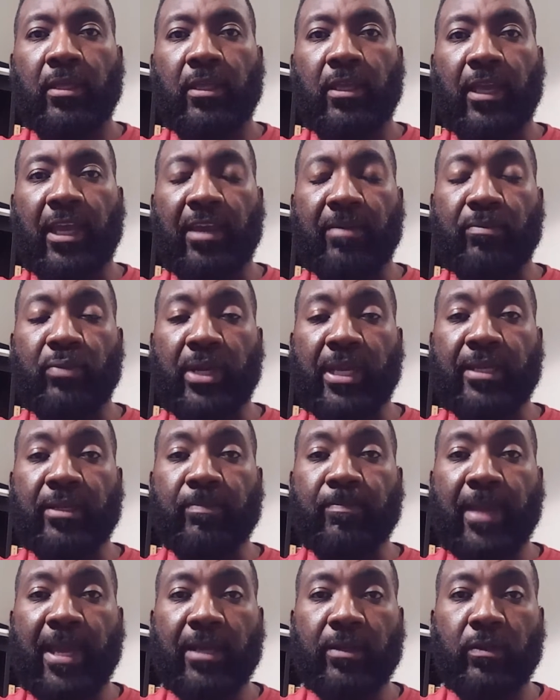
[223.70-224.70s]
you have
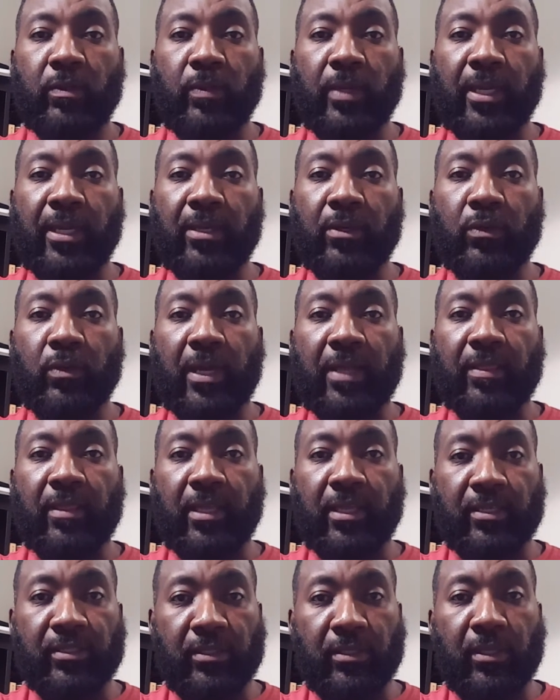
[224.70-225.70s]
Brandon McElwain, who I
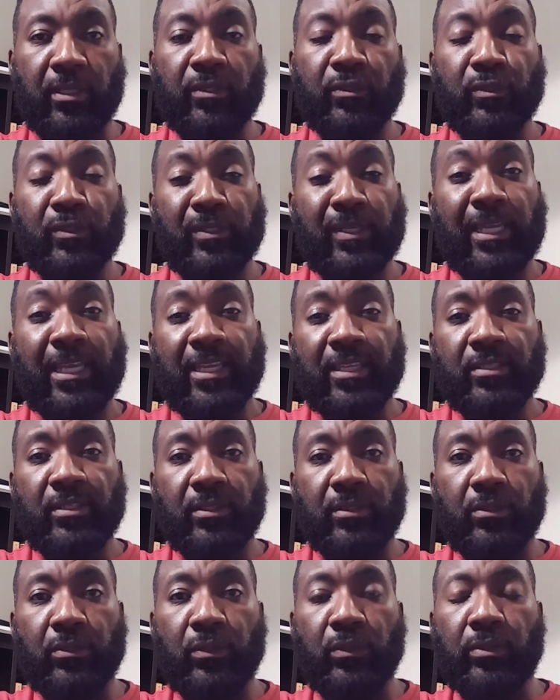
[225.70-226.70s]
think is
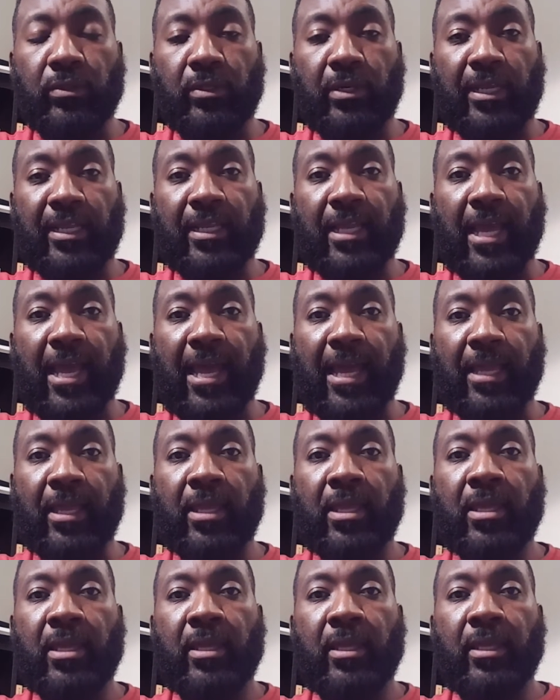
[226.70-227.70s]
a dual threat guy.
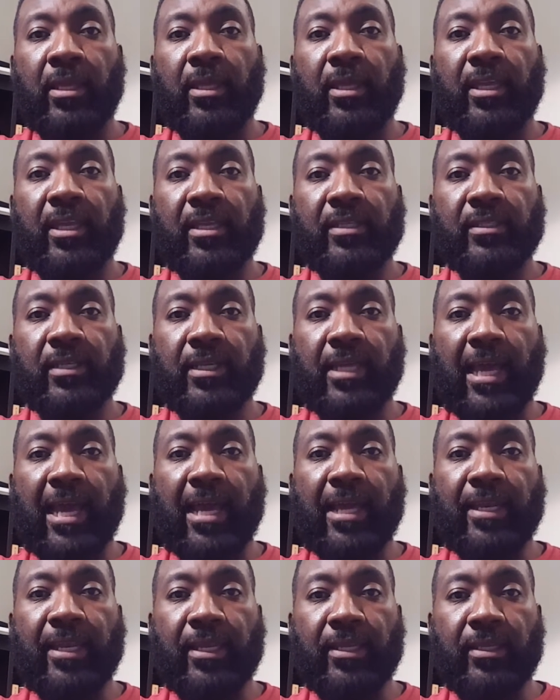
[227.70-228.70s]
He is a
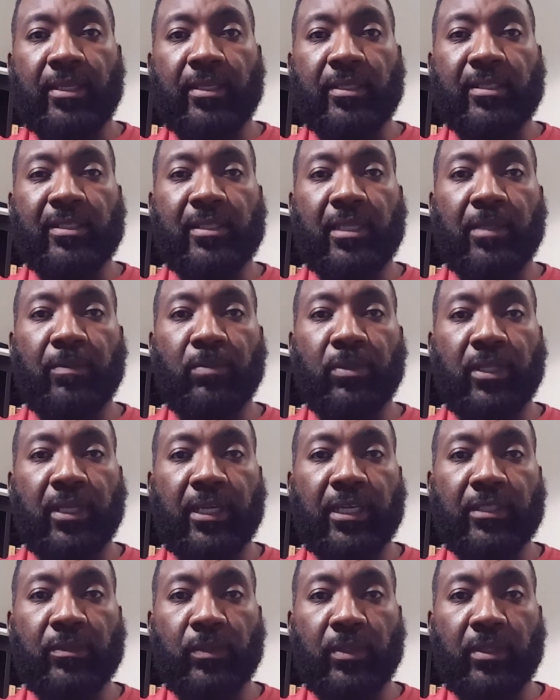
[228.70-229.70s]
guy that can extend
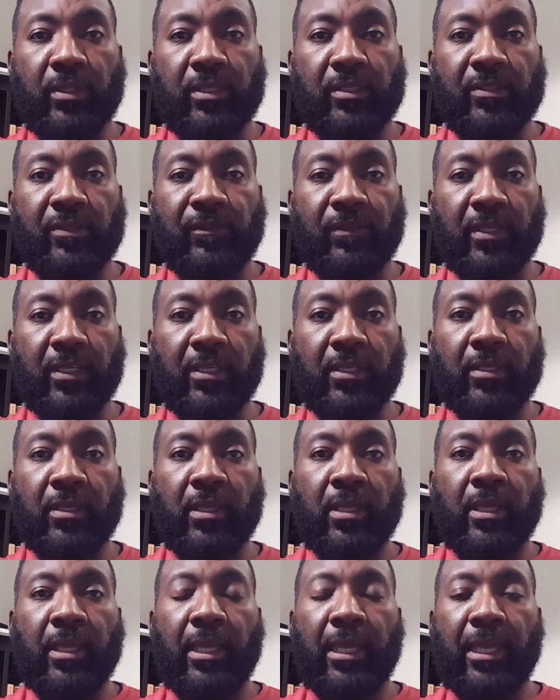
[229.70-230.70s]
plays with his feet,
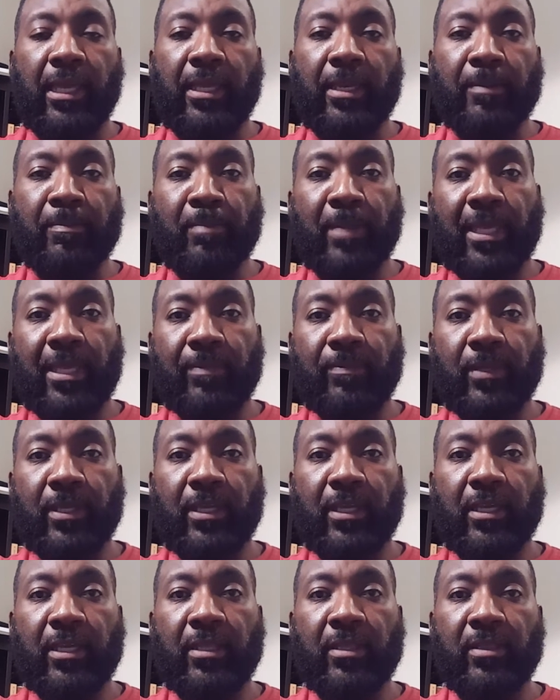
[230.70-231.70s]
and
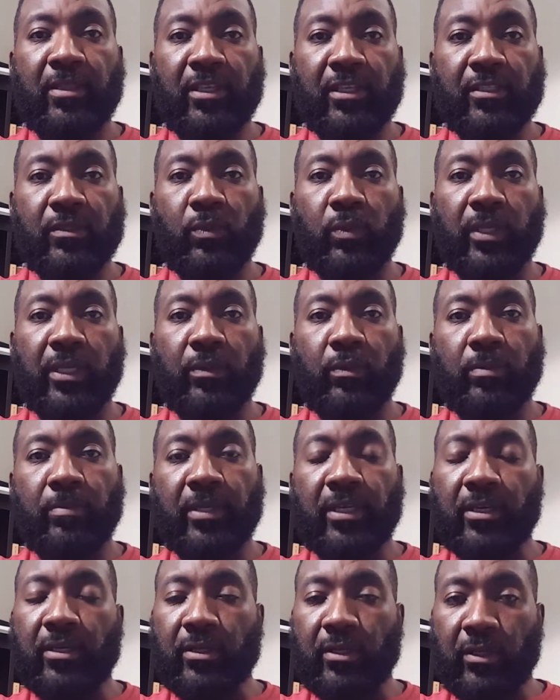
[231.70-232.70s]
maybe this week would
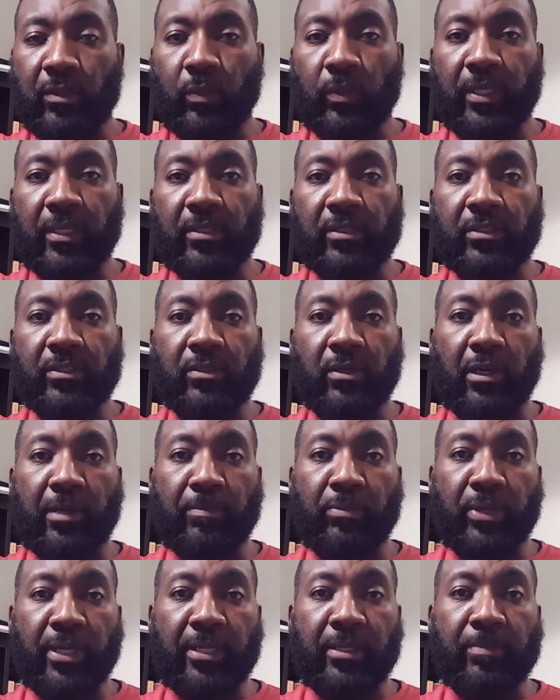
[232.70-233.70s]
be a good week to
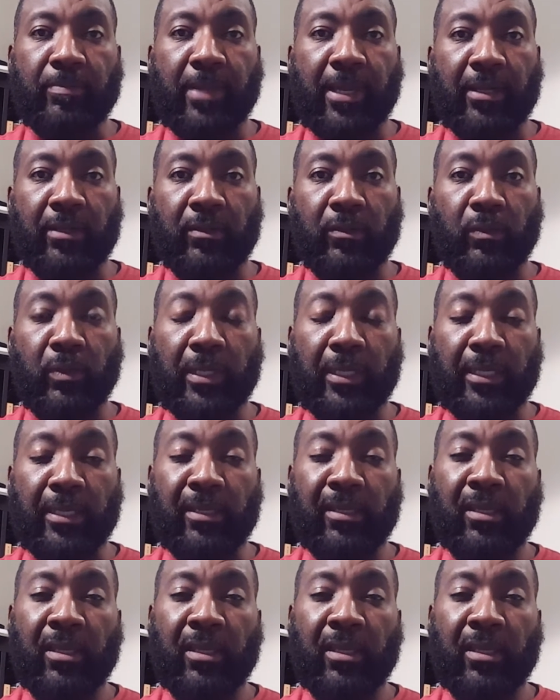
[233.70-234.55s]
start Brandon McElwain.